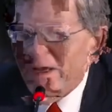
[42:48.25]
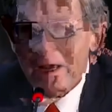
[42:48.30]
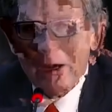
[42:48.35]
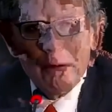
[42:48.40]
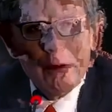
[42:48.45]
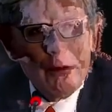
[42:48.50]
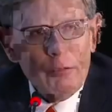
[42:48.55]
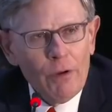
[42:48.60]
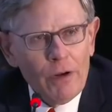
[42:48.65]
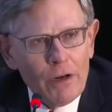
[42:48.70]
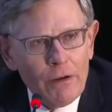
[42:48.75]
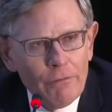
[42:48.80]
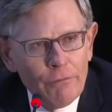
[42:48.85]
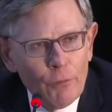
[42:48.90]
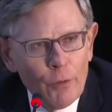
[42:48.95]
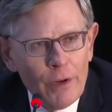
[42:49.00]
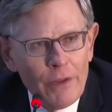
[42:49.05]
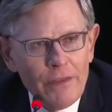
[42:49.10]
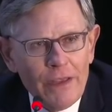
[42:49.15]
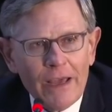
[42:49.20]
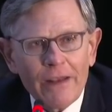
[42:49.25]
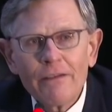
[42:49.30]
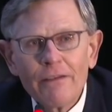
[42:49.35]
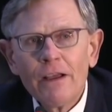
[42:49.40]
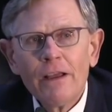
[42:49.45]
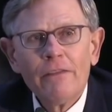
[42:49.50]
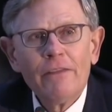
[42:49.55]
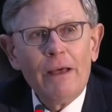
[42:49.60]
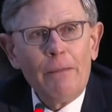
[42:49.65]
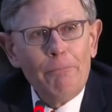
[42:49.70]
We want to avoid
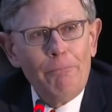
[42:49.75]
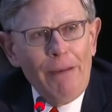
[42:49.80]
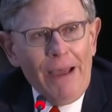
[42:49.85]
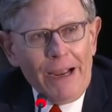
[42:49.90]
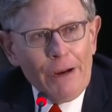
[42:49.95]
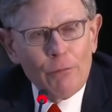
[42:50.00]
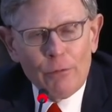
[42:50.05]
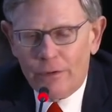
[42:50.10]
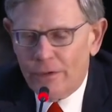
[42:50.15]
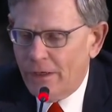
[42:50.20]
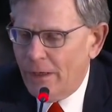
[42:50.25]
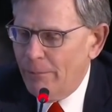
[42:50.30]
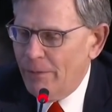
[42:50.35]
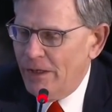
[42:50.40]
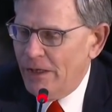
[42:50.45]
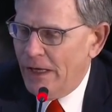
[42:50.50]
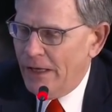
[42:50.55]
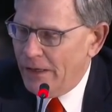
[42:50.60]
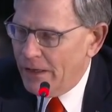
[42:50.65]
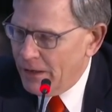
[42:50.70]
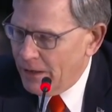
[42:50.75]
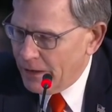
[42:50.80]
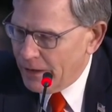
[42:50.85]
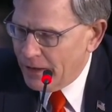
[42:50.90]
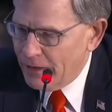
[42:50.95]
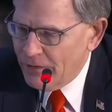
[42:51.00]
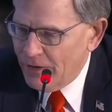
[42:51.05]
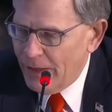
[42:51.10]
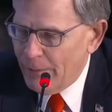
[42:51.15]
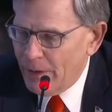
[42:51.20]
that backward
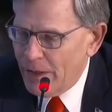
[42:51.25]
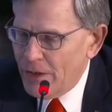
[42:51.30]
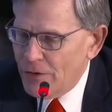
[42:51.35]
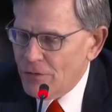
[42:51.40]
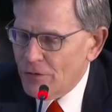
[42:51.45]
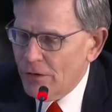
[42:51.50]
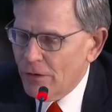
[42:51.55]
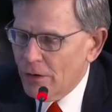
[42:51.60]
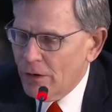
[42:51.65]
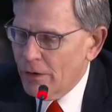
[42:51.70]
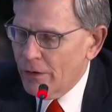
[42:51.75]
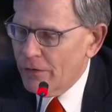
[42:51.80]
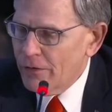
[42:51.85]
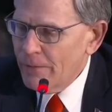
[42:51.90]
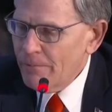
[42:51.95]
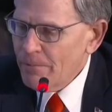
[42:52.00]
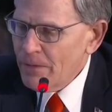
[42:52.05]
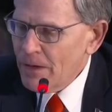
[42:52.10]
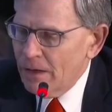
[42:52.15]
contamination to Earth.